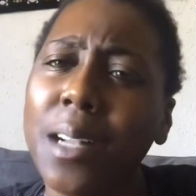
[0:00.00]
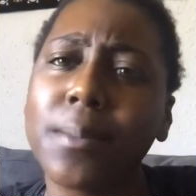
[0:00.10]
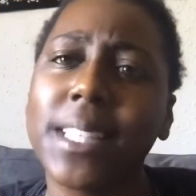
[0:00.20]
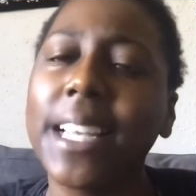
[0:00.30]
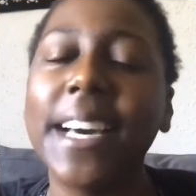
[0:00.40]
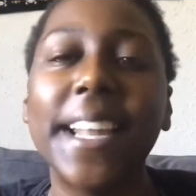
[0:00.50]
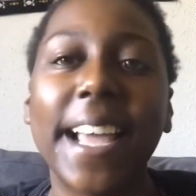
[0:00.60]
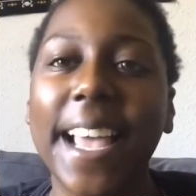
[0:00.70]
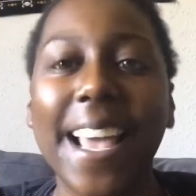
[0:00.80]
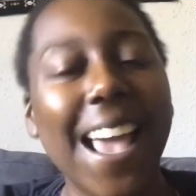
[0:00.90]
to
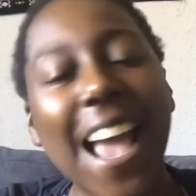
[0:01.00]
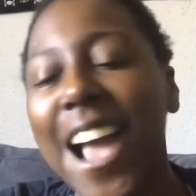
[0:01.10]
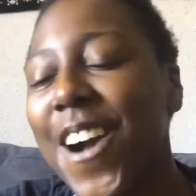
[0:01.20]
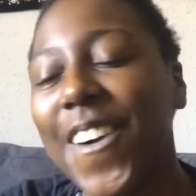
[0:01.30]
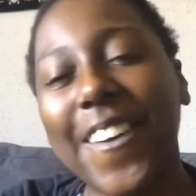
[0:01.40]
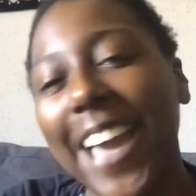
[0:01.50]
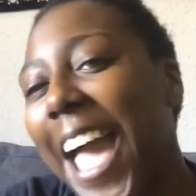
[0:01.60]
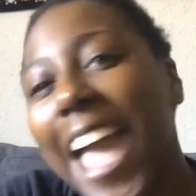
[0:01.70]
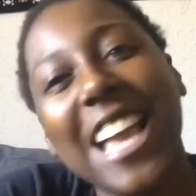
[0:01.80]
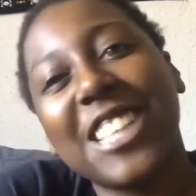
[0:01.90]
the
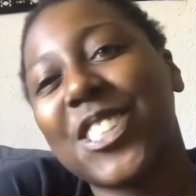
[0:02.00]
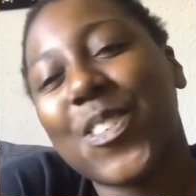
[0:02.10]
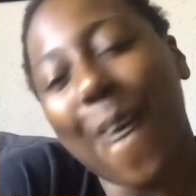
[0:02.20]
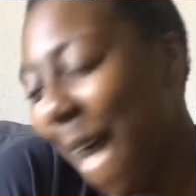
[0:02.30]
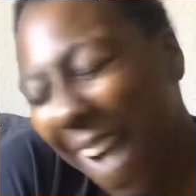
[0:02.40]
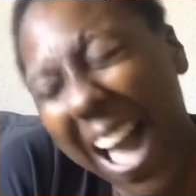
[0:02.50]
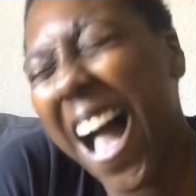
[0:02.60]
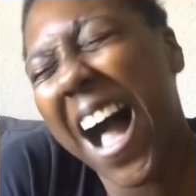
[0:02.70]
LB squad.